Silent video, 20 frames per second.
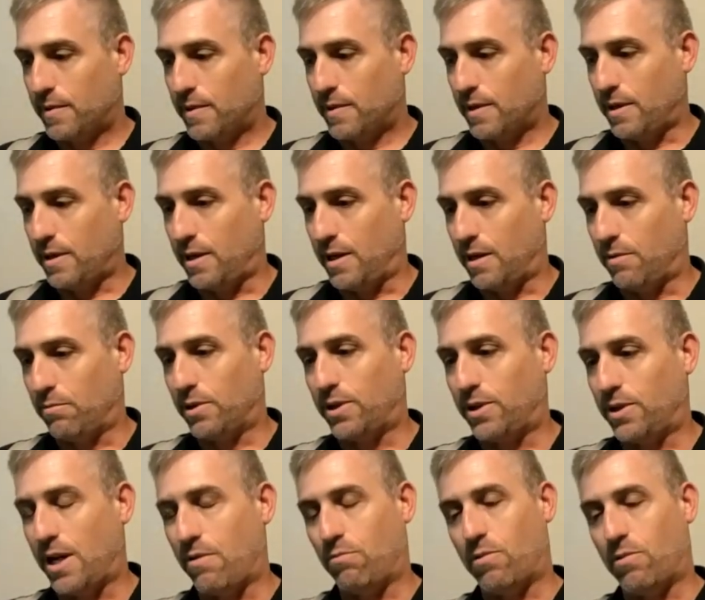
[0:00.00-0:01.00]
and what
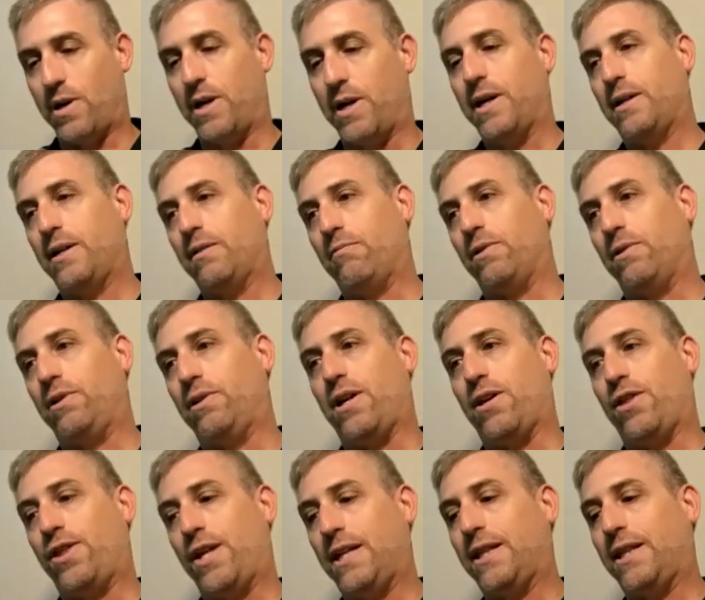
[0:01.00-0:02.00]
they want, what they
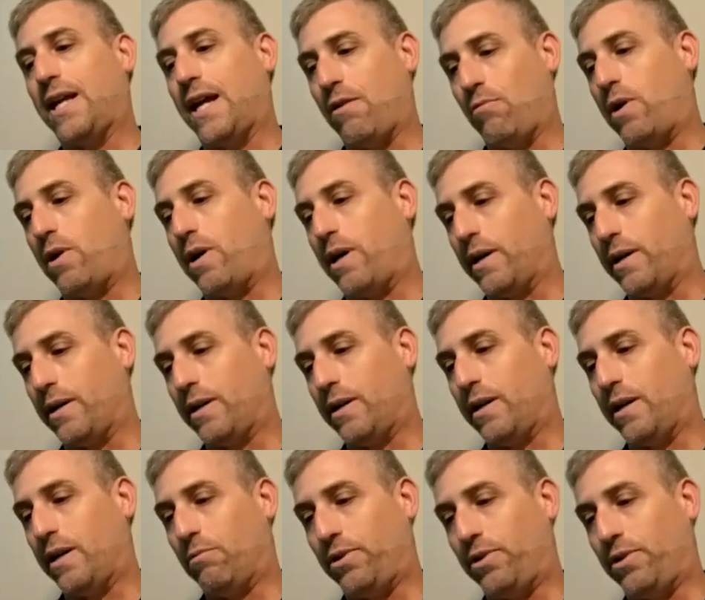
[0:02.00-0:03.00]
think they want,
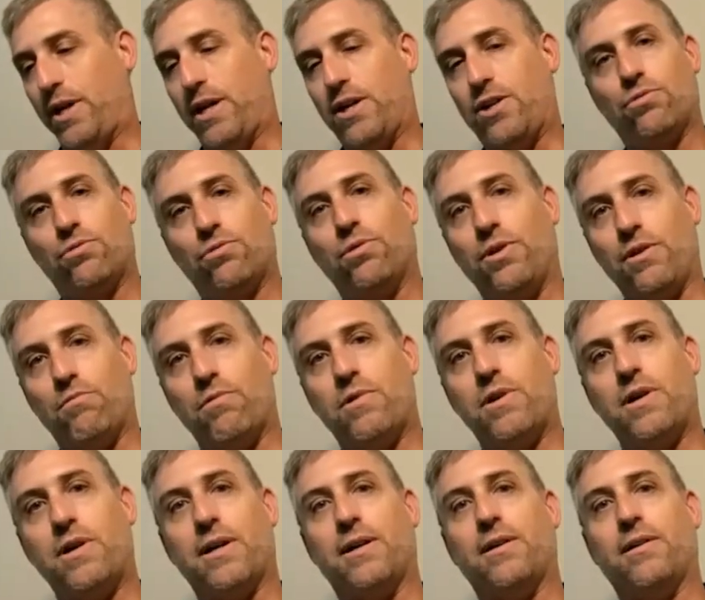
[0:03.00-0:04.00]
and what they truly
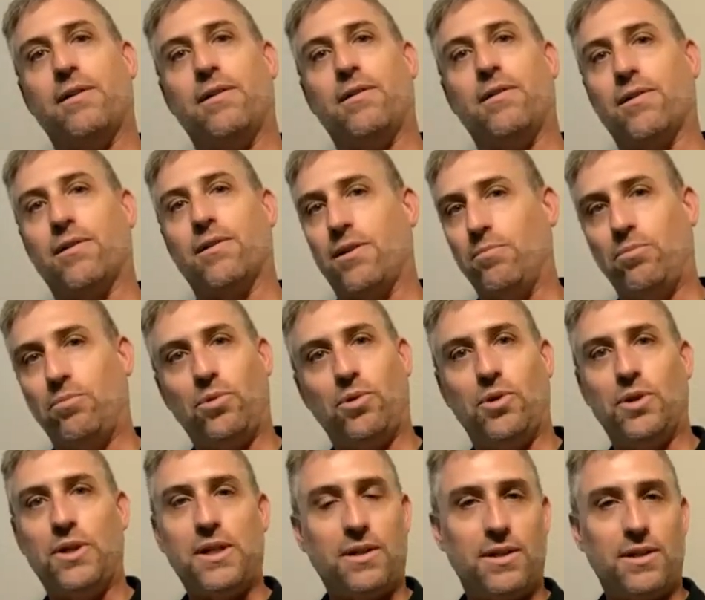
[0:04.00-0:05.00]
want are
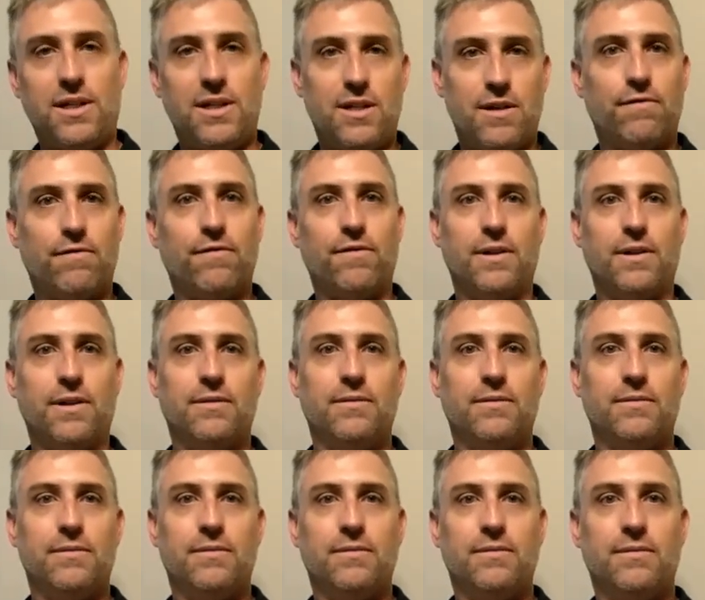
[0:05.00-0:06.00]
completely different
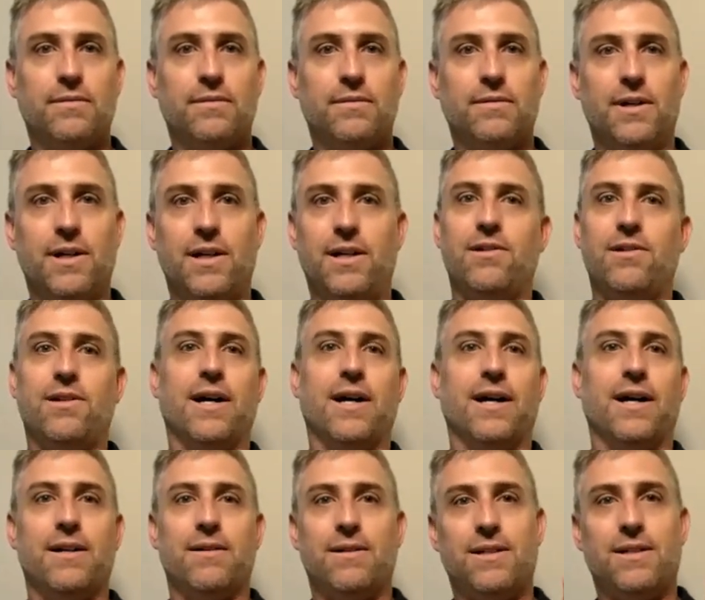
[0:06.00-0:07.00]
and you got
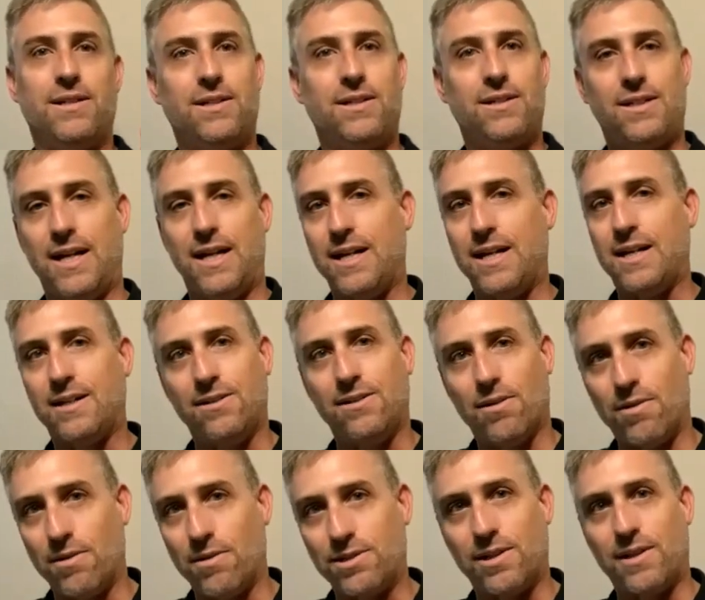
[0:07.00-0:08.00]
to take
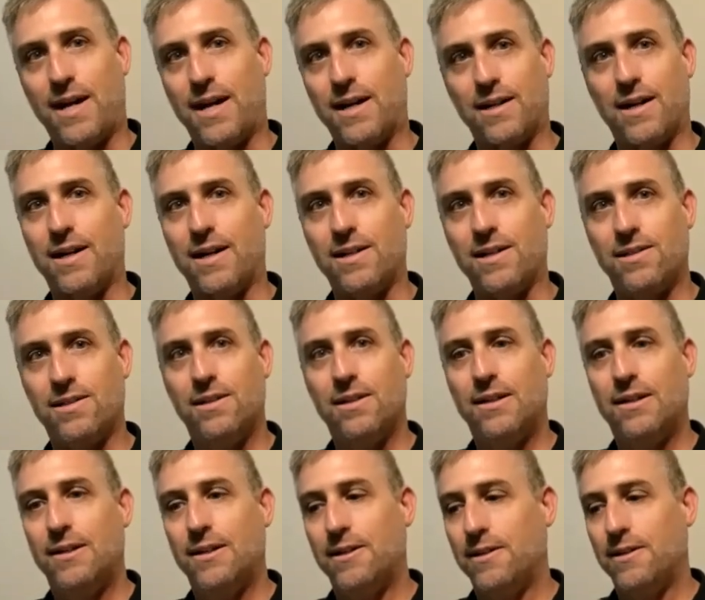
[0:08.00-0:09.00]
notice of that, guys.
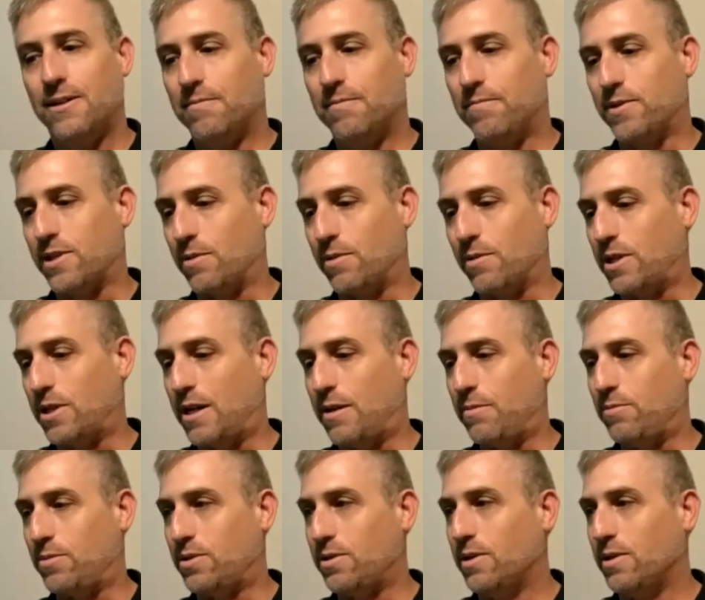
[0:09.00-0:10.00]

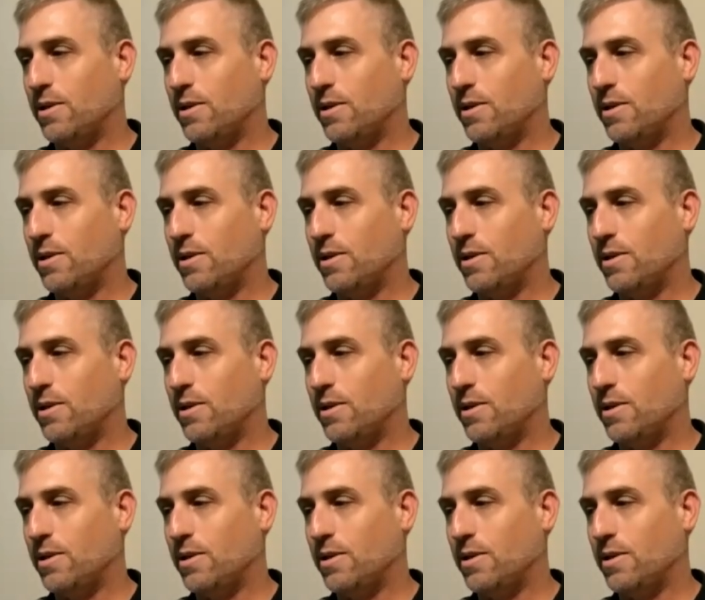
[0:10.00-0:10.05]
Sometimes